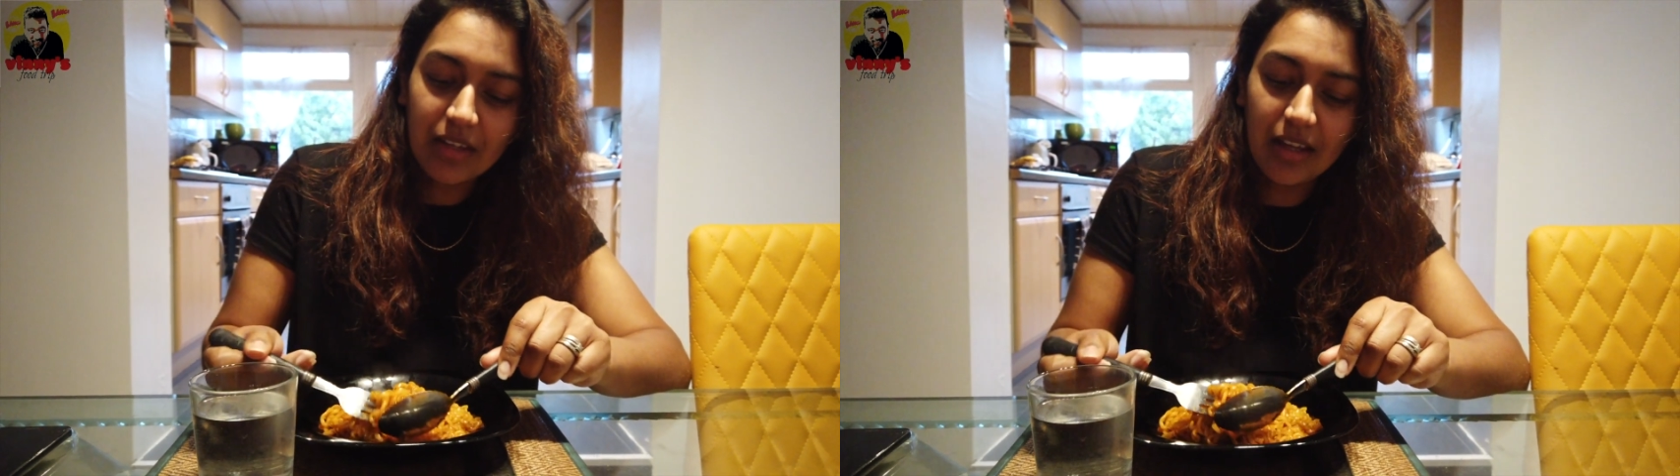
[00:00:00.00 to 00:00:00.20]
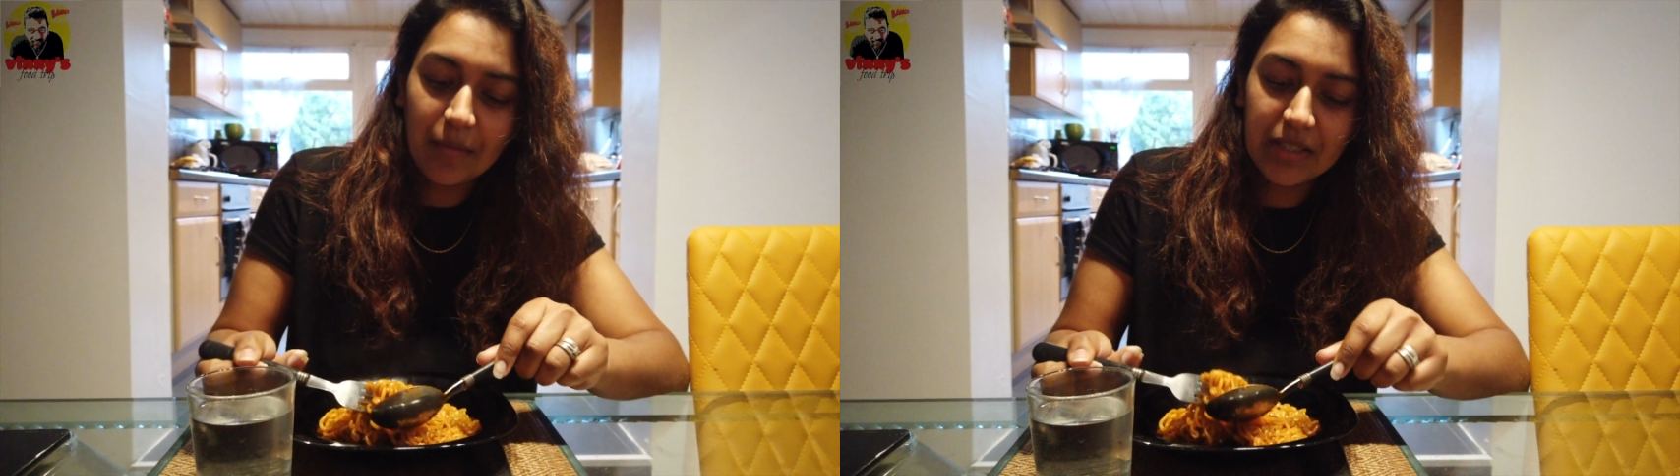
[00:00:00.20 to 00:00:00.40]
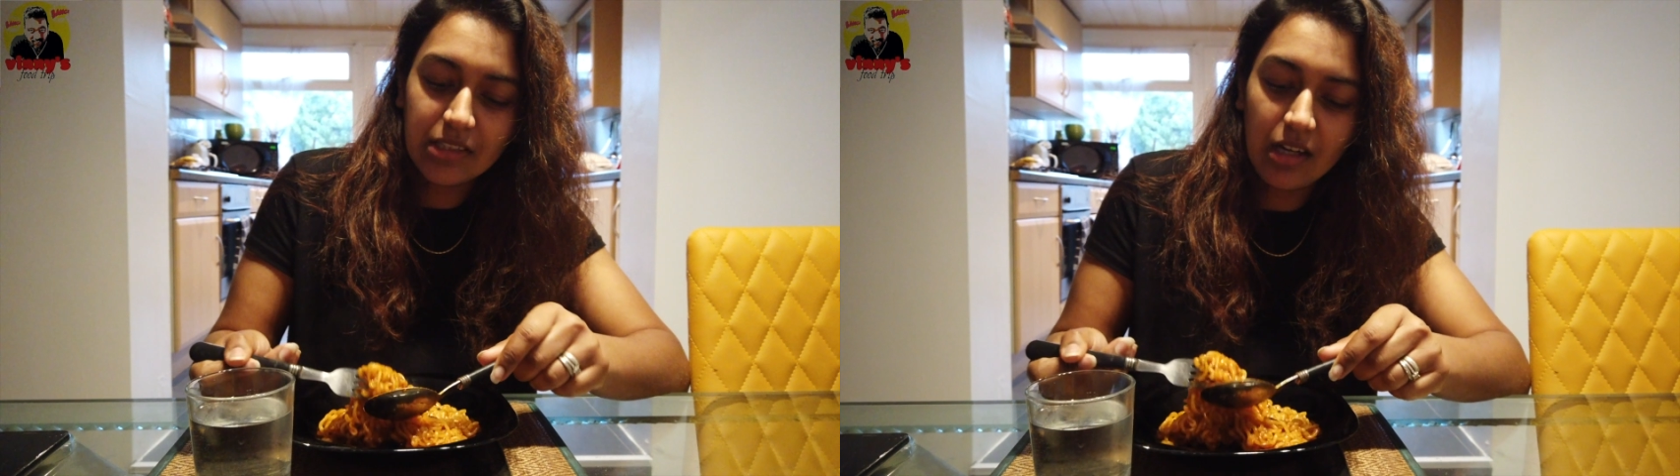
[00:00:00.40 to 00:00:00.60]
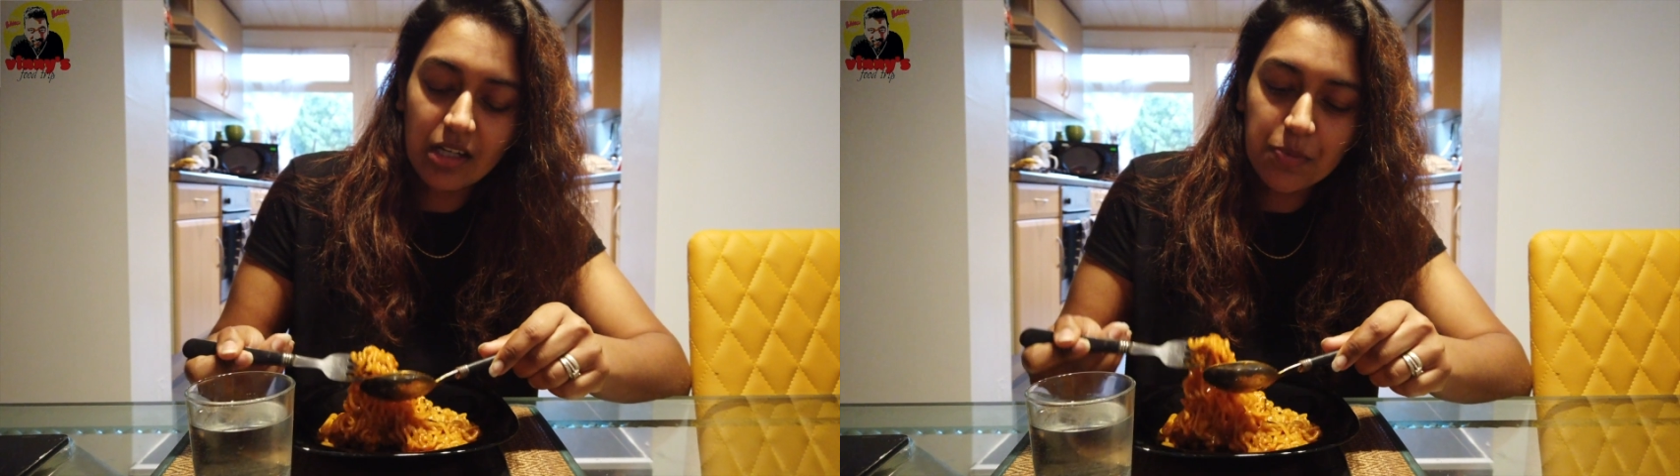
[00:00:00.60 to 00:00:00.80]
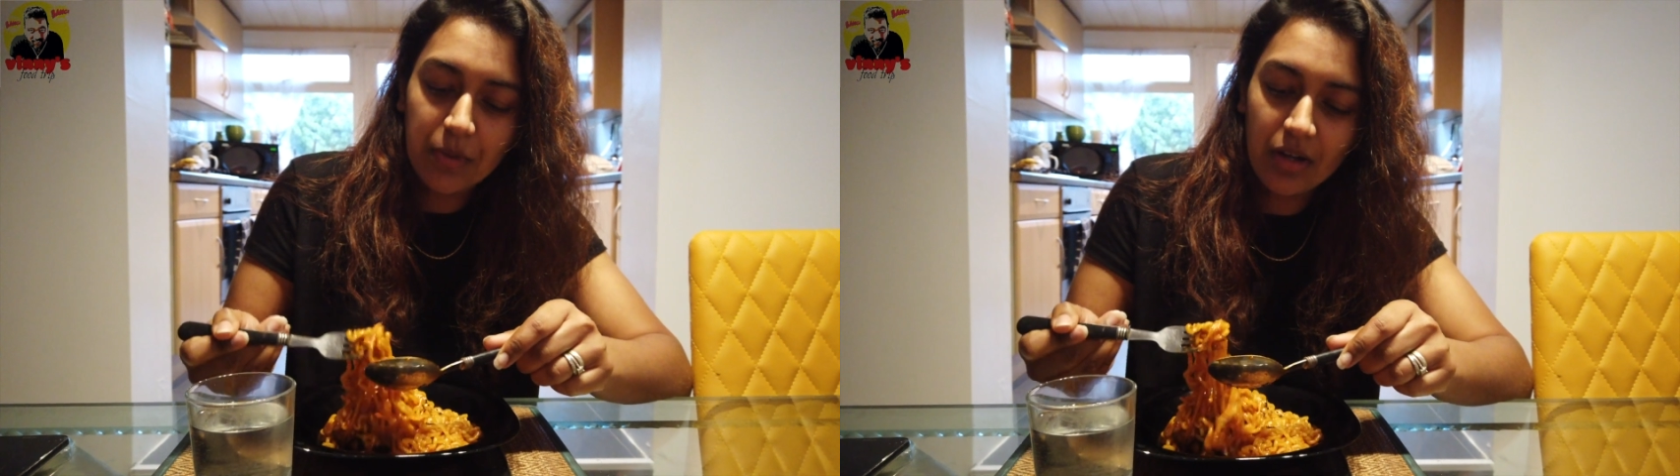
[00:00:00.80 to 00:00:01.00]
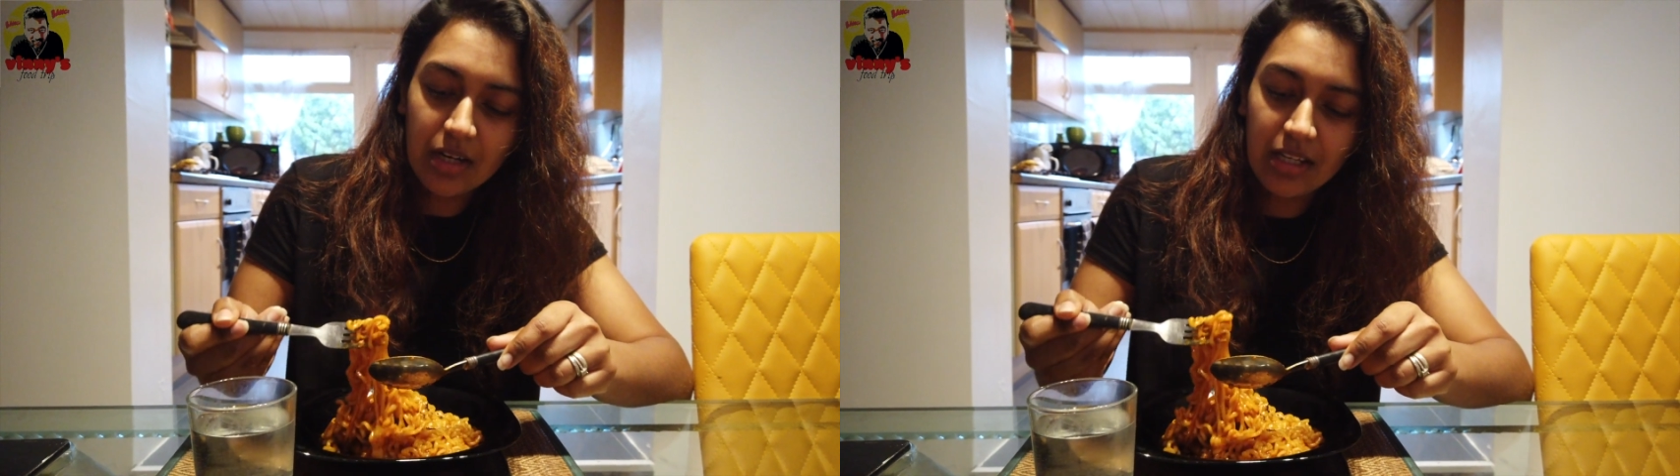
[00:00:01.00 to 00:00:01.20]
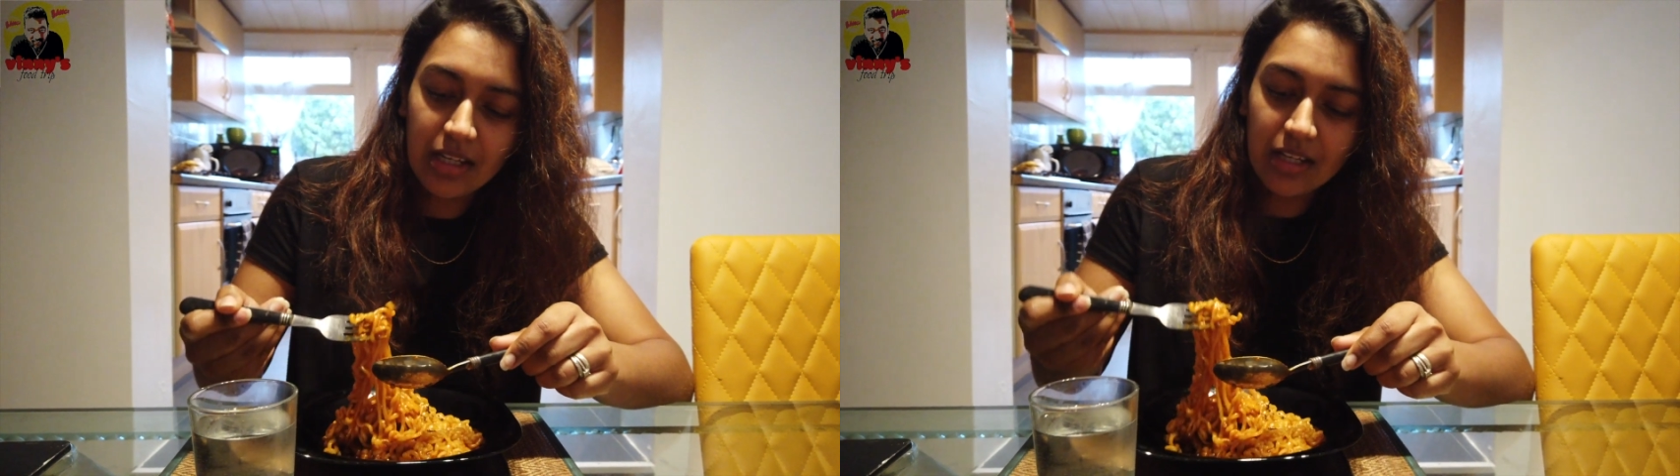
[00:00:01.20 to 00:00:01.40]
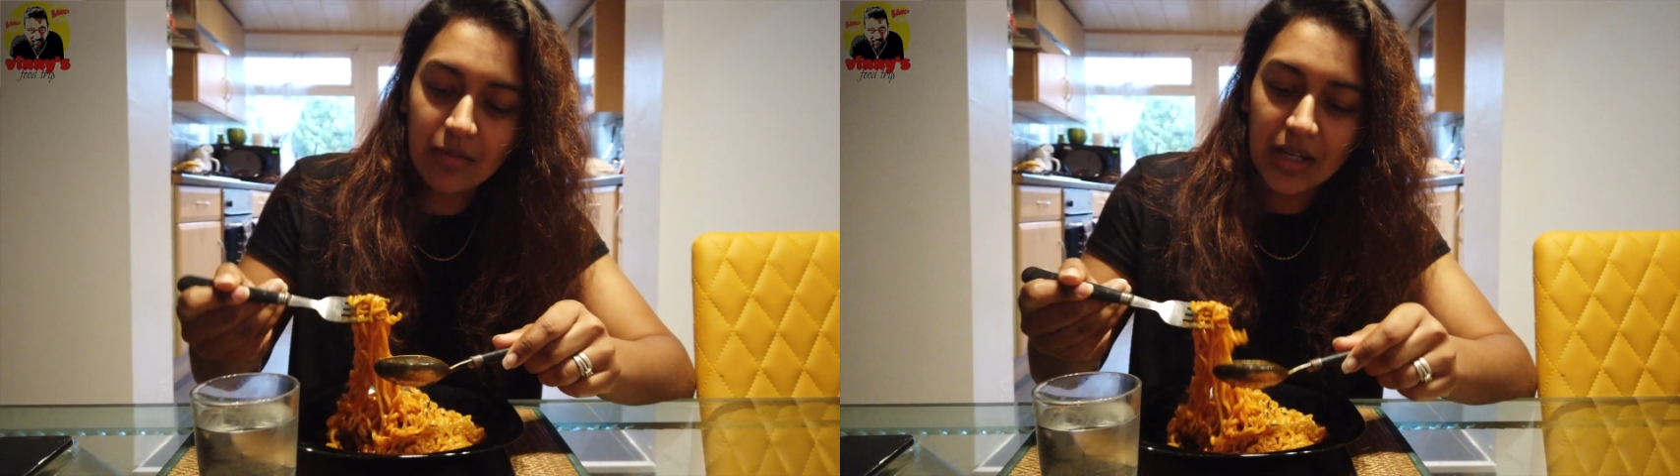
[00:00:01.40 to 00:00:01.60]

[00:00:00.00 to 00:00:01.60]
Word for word: Like my tongue's burning,